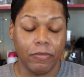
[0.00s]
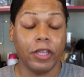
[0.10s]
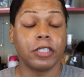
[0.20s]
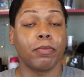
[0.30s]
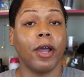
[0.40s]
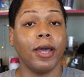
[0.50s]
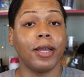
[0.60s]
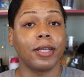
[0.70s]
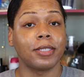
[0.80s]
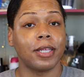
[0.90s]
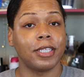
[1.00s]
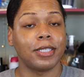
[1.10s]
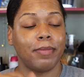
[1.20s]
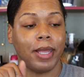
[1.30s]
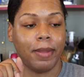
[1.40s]
These products
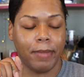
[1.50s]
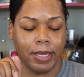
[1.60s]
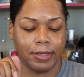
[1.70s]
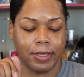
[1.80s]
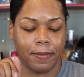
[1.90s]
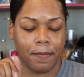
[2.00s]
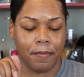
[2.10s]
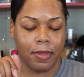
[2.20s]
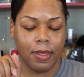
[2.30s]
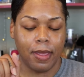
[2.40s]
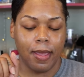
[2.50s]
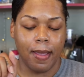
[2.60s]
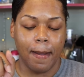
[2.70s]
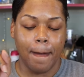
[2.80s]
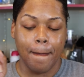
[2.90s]
smell amazing.
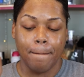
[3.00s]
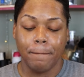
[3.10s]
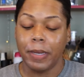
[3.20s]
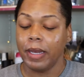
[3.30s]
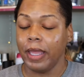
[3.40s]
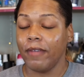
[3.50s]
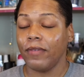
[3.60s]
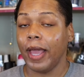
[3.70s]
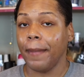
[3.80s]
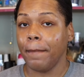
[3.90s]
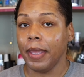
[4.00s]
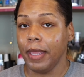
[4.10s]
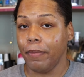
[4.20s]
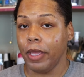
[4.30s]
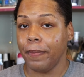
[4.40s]
But if, like
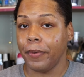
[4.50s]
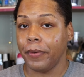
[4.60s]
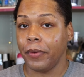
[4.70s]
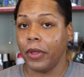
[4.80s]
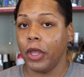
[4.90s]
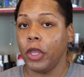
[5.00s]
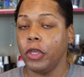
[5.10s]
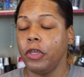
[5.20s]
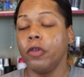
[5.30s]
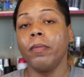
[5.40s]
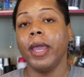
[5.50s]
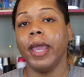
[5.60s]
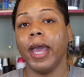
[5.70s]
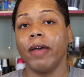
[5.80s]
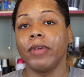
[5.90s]
many people, you may
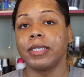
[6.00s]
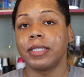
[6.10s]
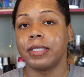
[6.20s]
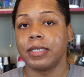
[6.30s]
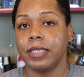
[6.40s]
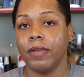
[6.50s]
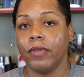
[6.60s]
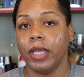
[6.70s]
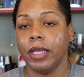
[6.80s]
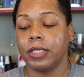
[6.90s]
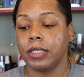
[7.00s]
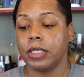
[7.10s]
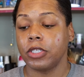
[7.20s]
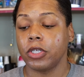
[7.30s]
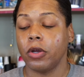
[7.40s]
have a sensitivity
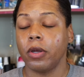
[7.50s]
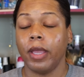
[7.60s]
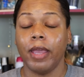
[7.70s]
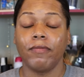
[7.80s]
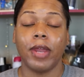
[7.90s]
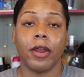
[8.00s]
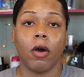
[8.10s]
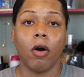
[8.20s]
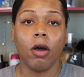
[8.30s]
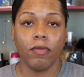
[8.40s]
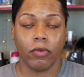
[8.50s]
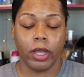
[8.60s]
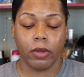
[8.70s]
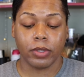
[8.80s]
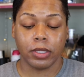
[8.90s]
to certain, if not all,
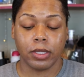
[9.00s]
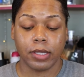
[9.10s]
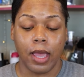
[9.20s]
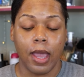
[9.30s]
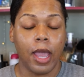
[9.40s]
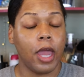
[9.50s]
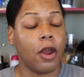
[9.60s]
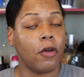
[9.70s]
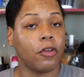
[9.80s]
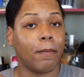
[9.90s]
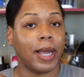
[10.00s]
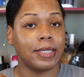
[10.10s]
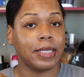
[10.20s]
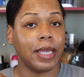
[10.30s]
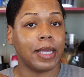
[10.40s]
fragrances, and although
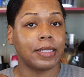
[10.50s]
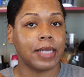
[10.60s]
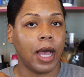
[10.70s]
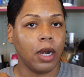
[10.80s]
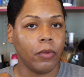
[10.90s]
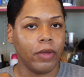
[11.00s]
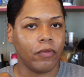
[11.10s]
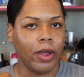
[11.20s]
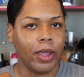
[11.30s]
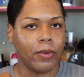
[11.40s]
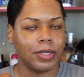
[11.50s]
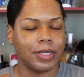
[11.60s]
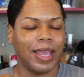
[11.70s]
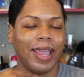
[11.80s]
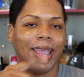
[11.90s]
my skin can tolerate
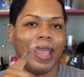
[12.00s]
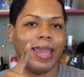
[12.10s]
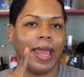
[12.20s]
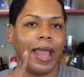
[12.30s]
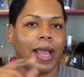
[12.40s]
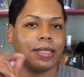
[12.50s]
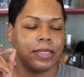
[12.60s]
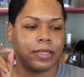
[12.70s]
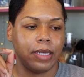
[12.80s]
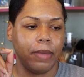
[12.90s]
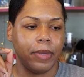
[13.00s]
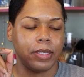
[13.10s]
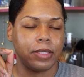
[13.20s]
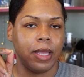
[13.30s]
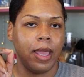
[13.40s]
fragrance, it has its
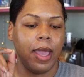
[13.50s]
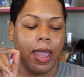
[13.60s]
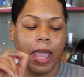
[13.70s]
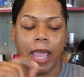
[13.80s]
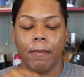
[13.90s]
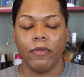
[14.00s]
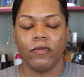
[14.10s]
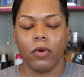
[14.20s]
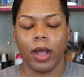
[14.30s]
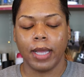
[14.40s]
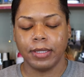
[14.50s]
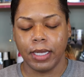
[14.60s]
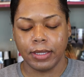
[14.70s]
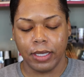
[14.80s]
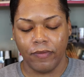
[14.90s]
limits. And before I
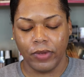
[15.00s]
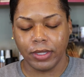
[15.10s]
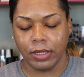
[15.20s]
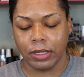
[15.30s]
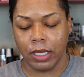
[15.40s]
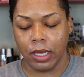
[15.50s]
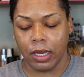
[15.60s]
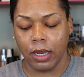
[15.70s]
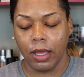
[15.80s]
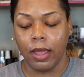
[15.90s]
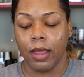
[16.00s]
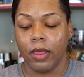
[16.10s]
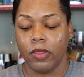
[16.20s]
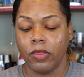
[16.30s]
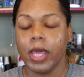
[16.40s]
tested Fenty Skin,
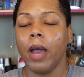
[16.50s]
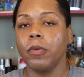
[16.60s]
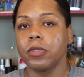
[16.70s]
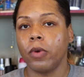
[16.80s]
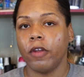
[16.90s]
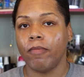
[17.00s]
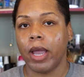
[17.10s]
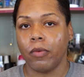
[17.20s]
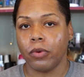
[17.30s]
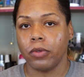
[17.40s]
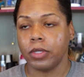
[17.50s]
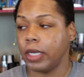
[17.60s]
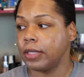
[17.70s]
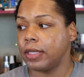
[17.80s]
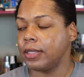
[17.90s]
that was one of my rules
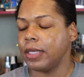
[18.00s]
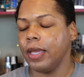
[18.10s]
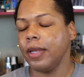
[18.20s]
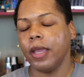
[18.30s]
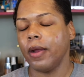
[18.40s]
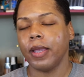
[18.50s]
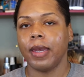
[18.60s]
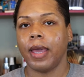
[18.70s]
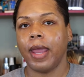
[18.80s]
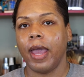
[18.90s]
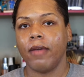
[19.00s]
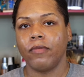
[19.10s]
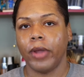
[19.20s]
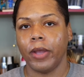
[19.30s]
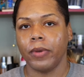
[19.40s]
is skincare cannot
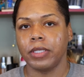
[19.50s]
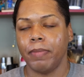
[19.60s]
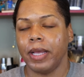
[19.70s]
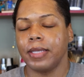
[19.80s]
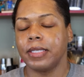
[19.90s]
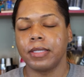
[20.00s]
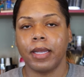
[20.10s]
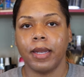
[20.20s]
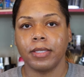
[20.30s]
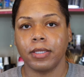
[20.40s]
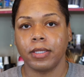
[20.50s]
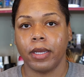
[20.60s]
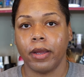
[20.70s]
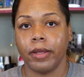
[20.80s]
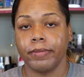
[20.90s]
have fragrance because it's unnecessary.